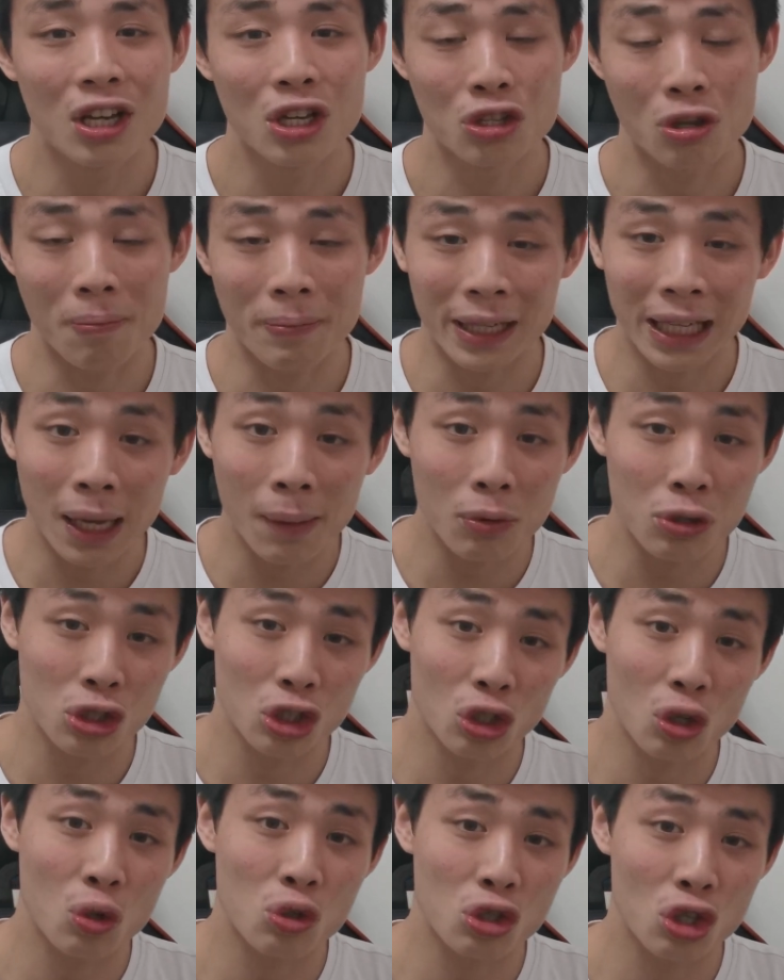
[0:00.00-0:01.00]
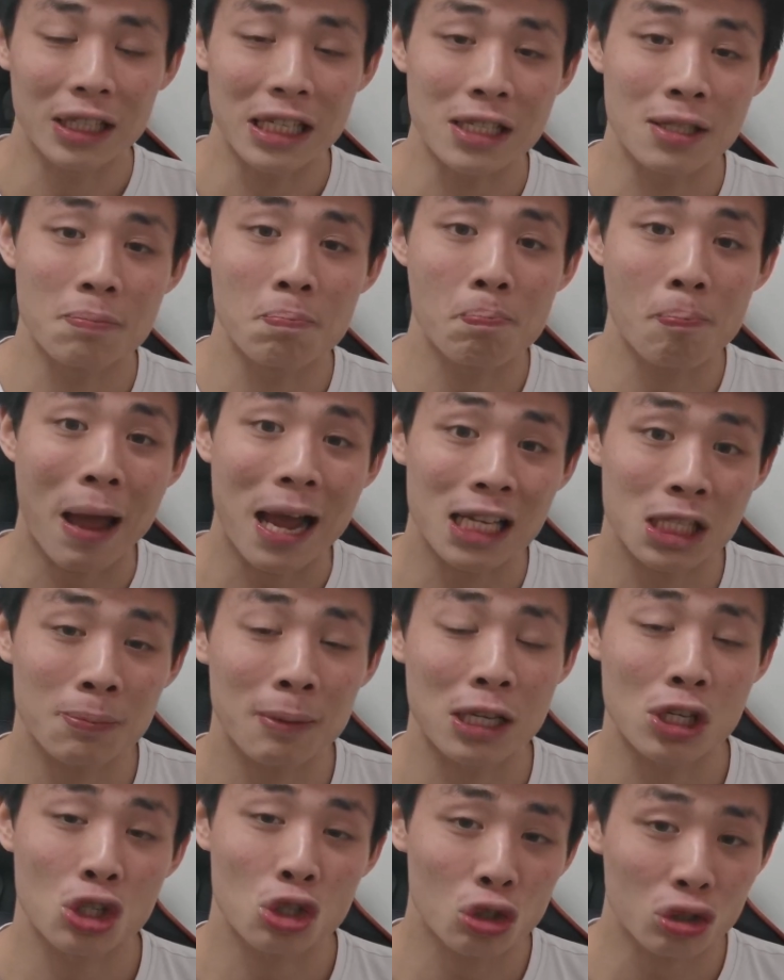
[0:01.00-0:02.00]
So being able to use these
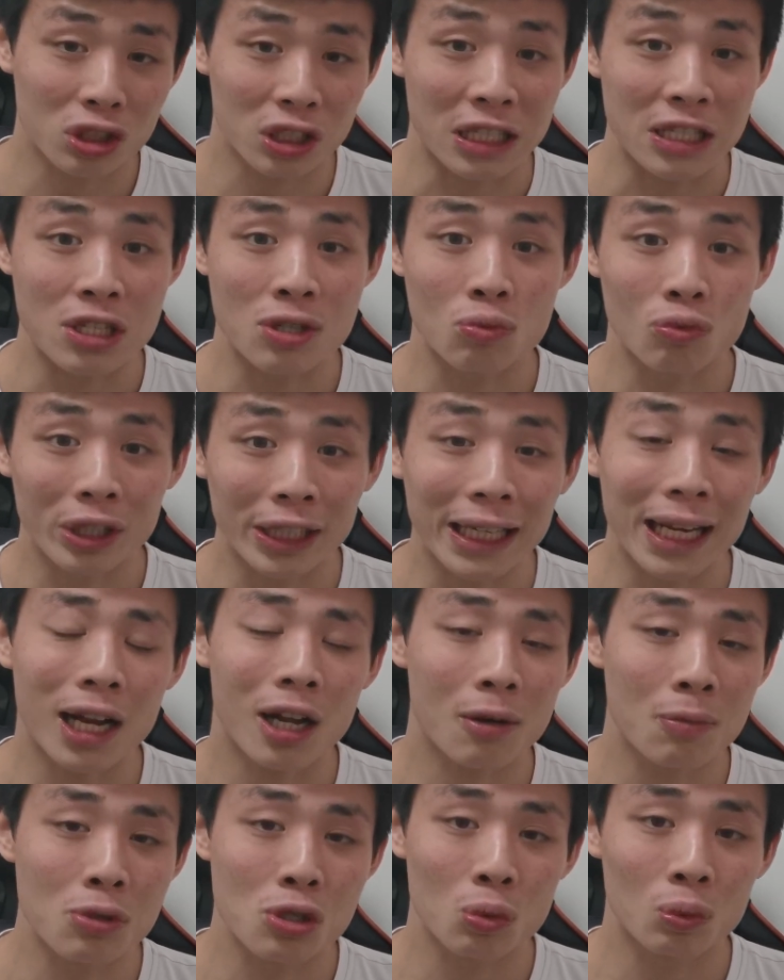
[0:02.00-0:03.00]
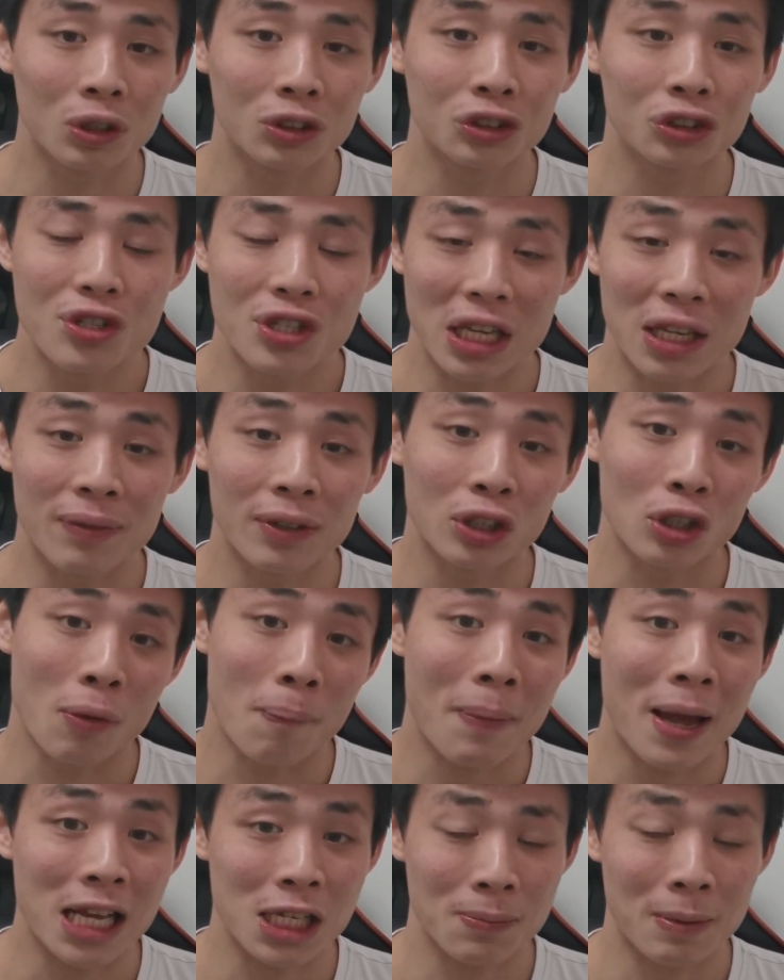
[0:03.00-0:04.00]
backspace shortcuts really helps with saving your
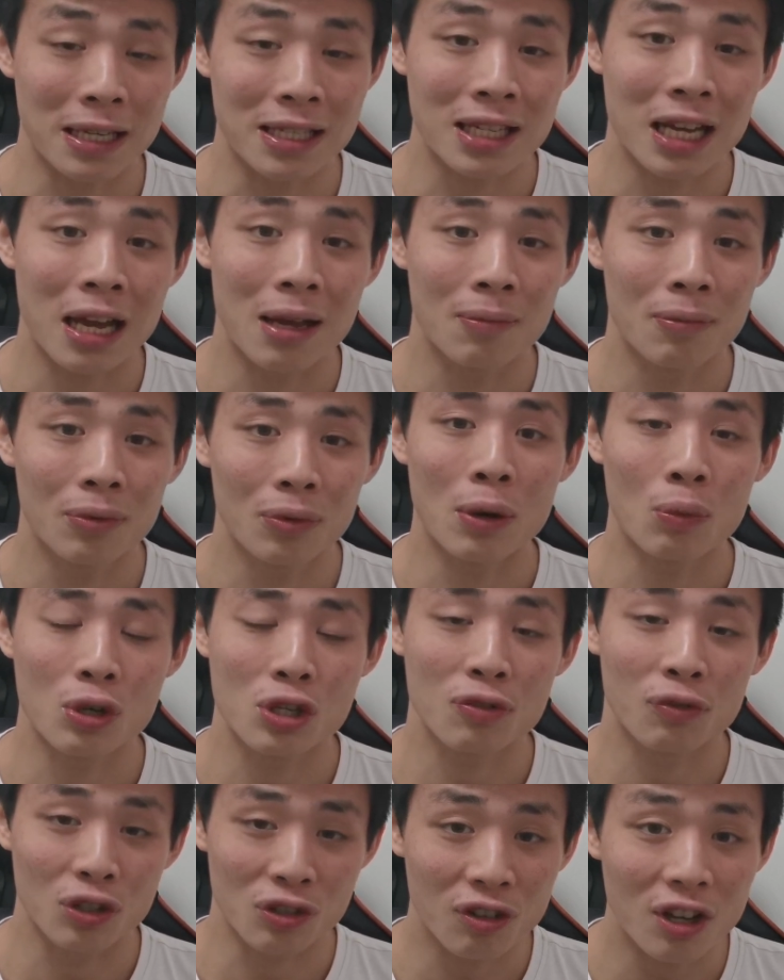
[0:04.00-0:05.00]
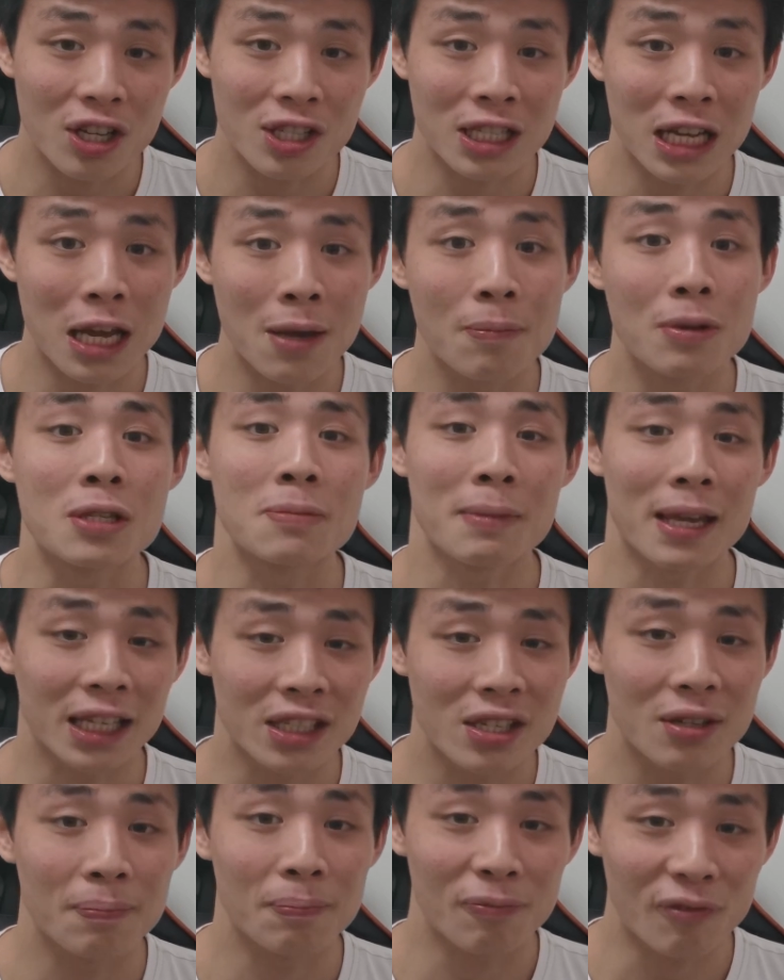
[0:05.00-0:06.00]
backspace time, which for fast typers
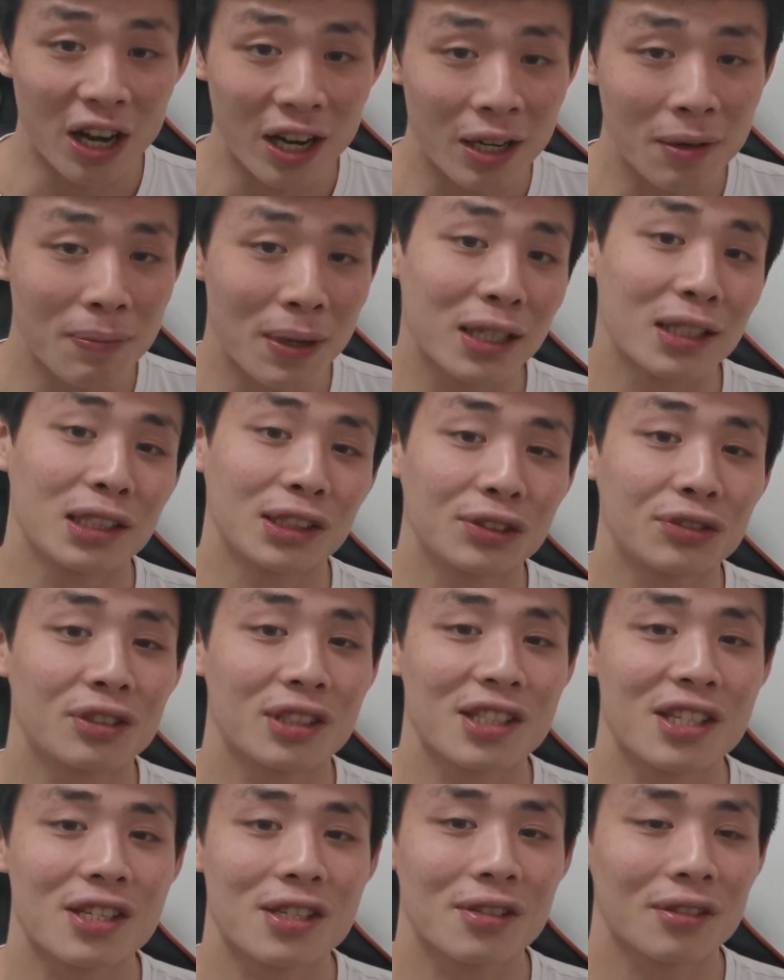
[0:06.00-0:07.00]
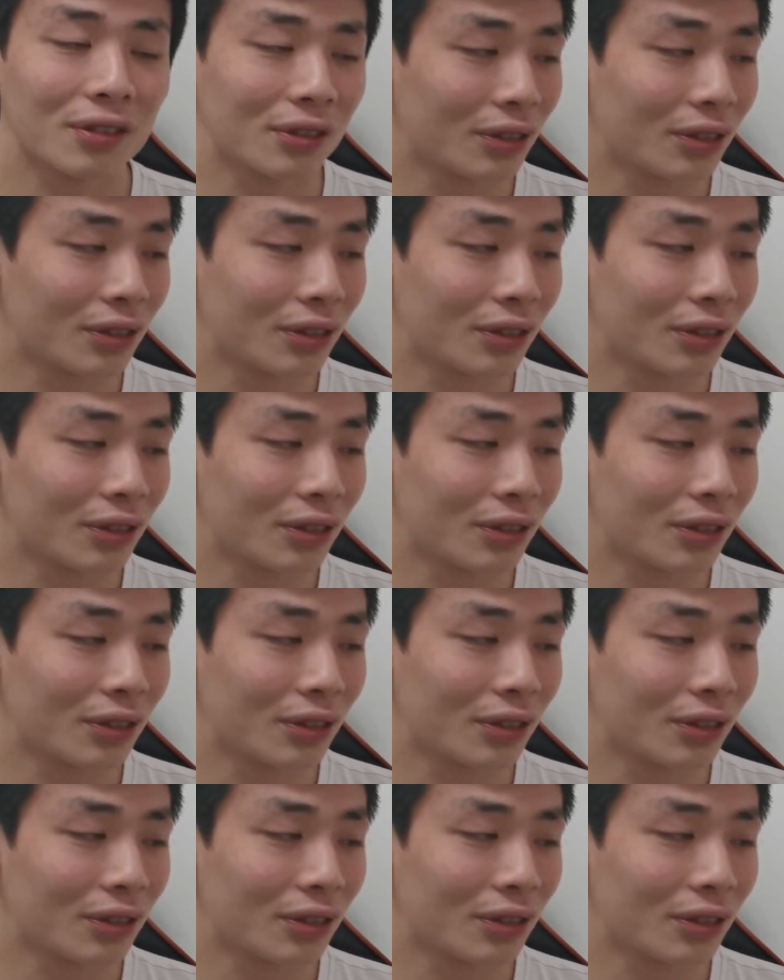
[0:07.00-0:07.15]
makes a very big difference.